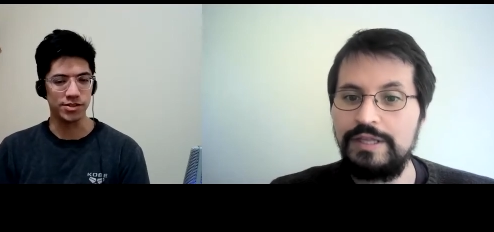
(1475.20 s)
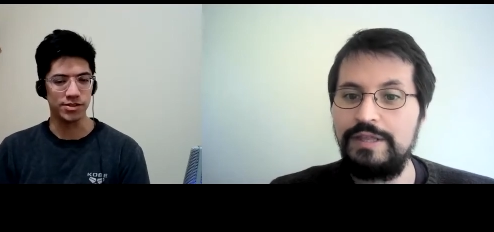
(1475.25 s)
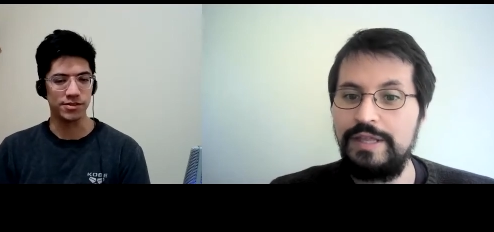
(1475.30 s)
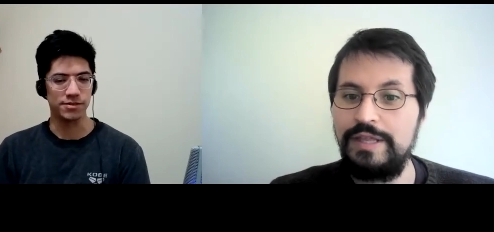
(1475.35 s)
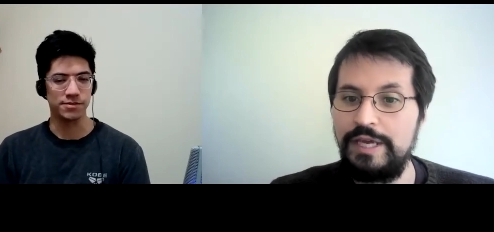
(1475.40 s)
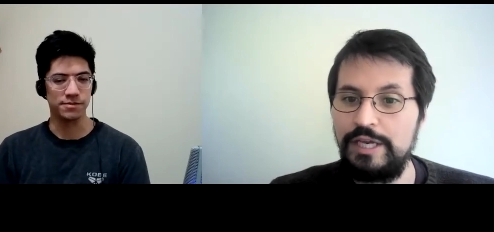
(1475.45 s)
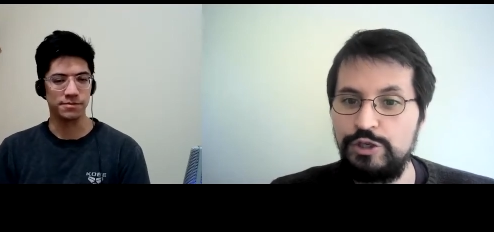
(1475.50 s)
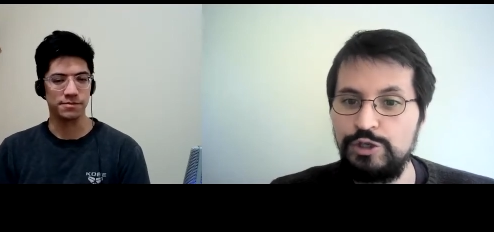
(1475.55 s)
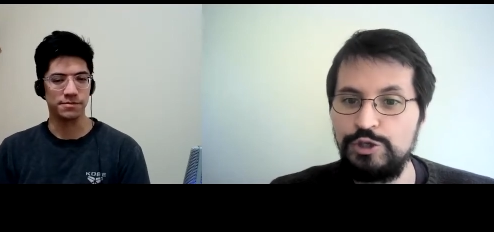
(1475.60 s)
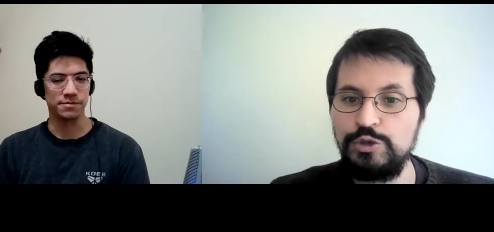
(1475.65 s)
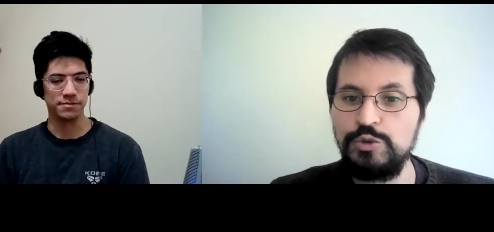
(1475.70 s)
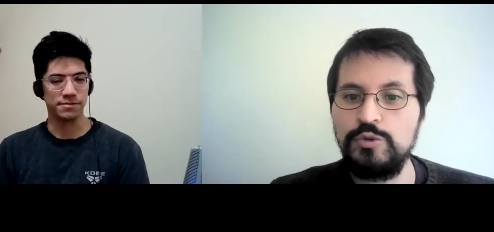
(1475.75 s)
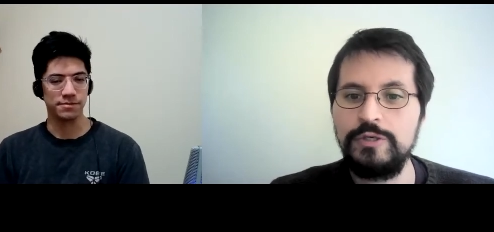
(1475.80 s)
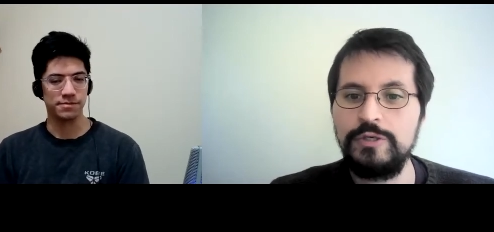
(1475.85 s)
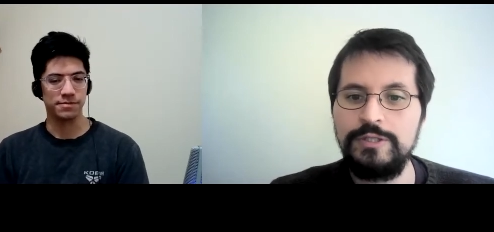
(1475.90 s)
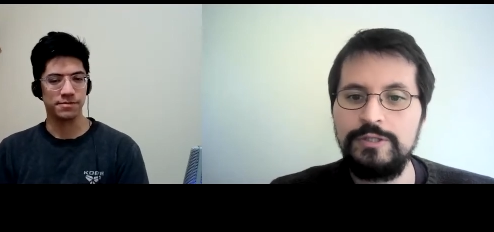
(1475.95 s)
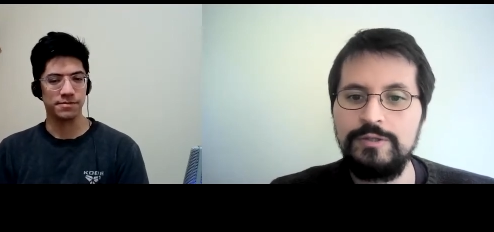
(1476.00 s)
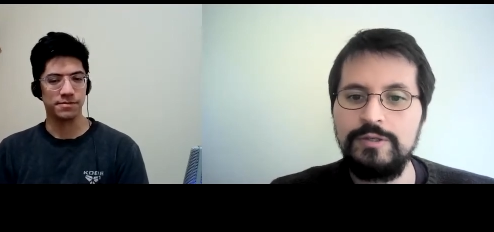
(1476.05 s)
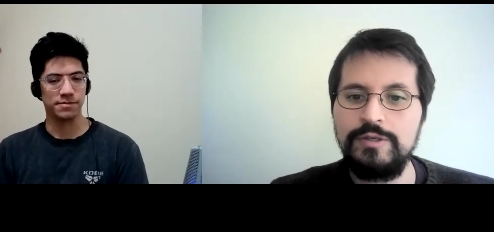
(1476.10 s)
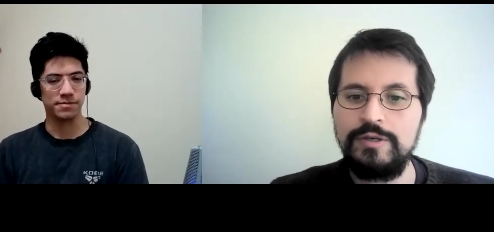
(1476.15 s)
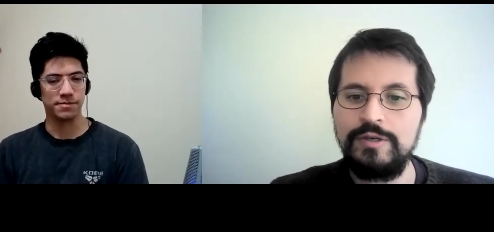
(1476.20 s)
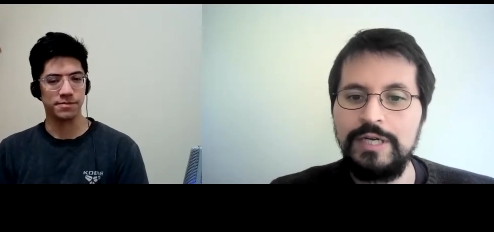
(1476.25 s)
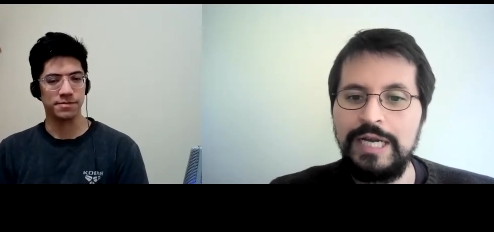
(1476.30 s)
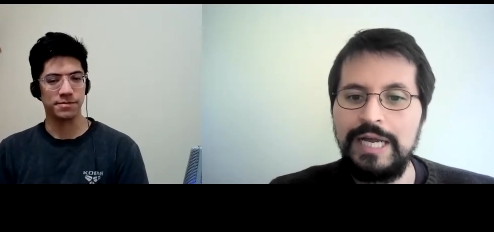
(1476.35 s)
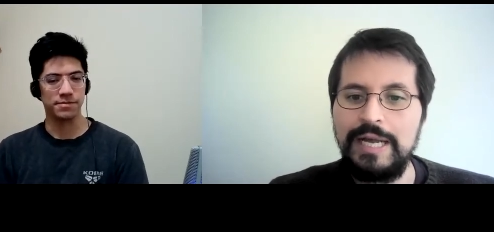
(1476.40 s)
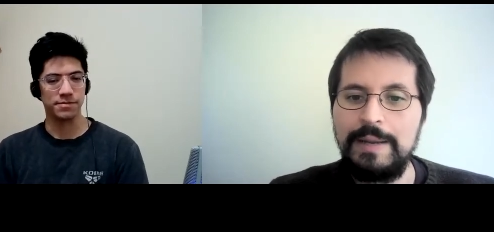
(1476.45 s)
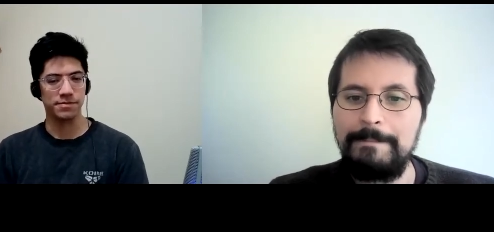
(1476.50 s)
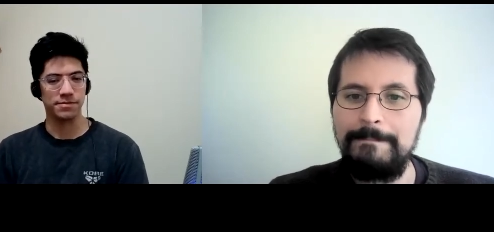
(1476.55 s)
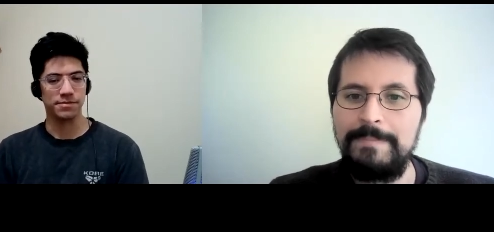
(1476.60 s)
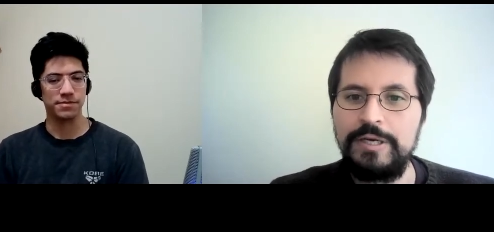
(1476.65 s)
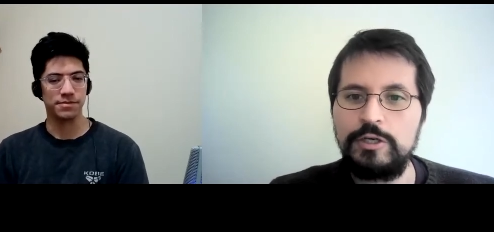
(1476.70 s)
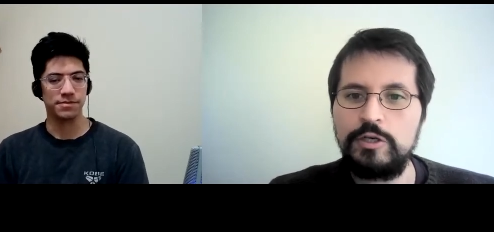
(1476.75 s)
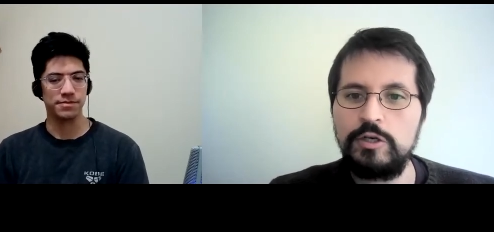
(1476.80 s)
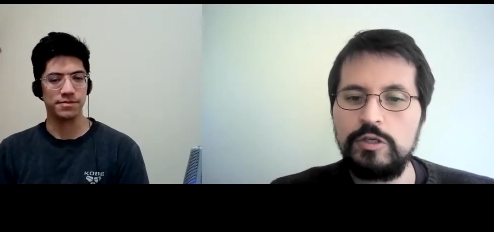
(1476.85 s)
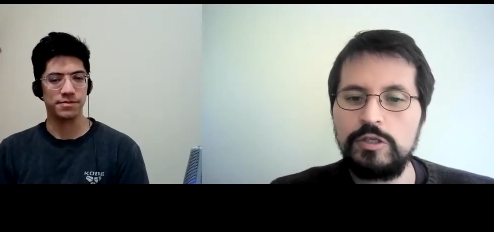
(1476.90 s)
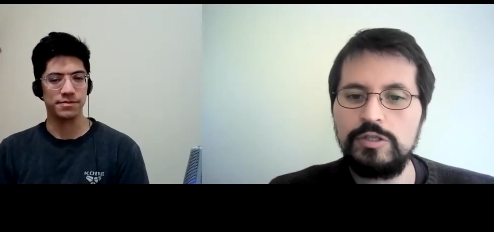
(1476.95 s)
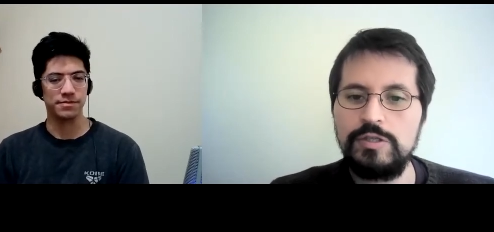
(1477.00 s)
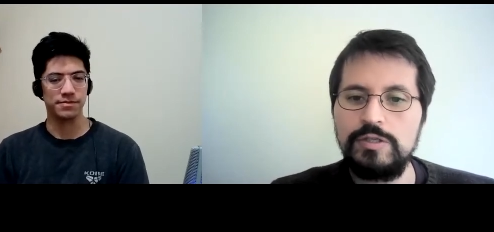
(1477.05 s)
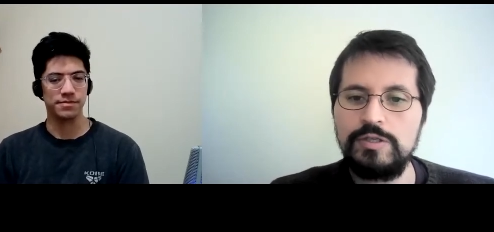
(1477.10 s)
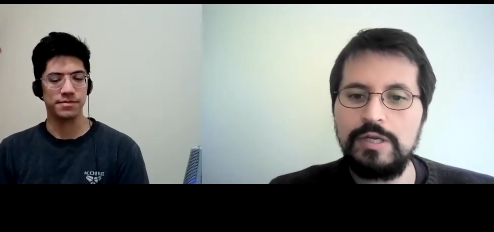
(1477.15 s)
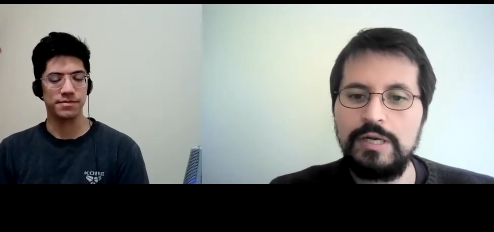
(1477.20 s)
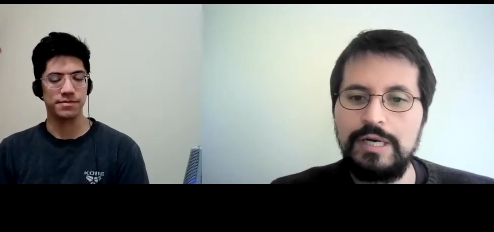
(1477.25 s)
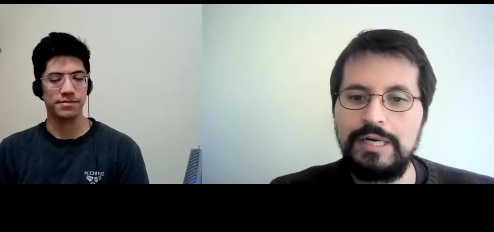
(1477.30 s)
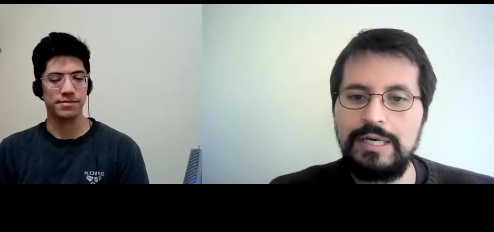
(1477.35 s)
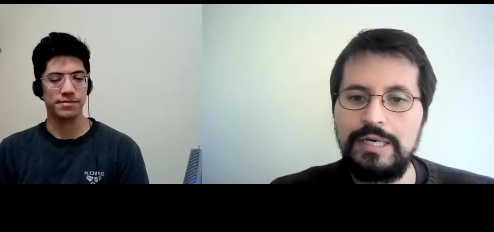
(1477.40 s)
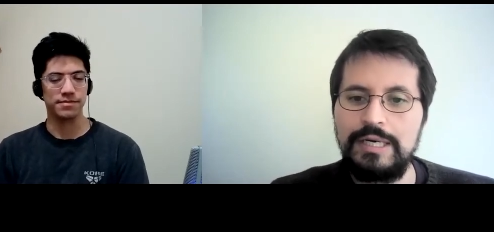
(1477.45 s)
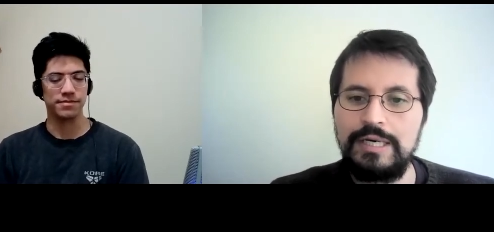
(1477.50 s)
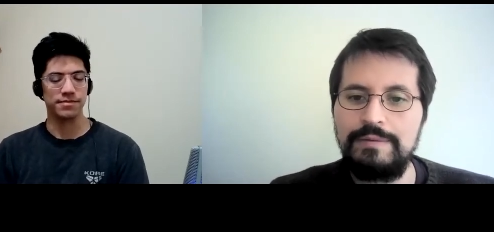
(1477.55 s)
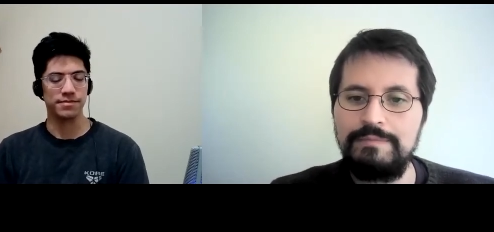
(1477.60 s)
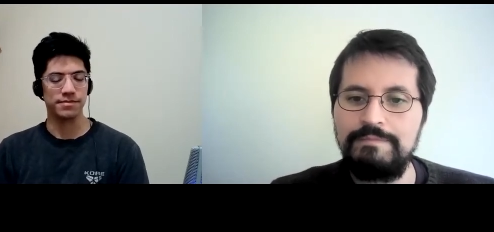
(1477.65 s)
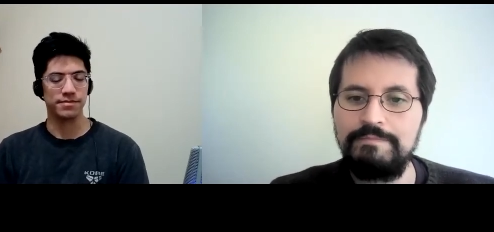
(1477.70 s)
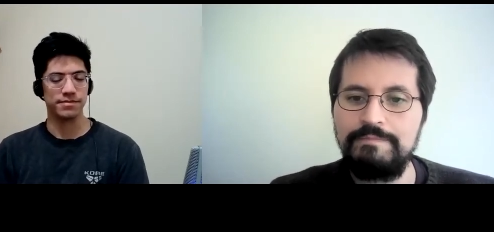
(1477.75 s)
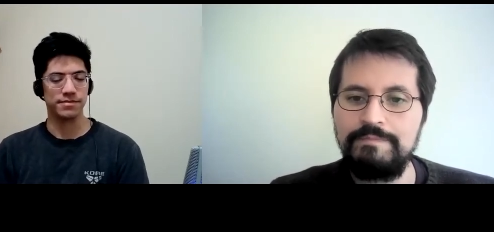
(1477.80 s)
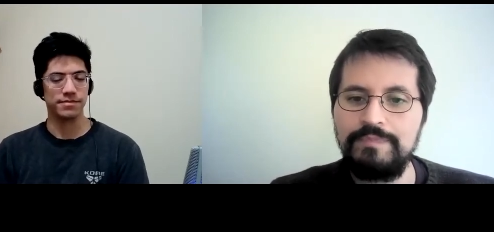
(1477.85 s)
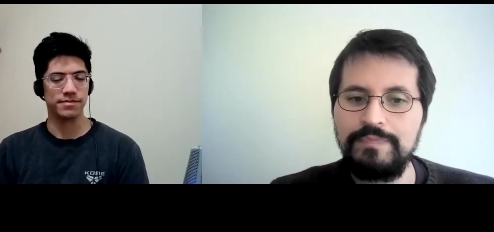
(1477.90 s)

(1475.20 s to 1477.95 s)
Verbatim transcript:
Speaker 1: They sure do, because uh,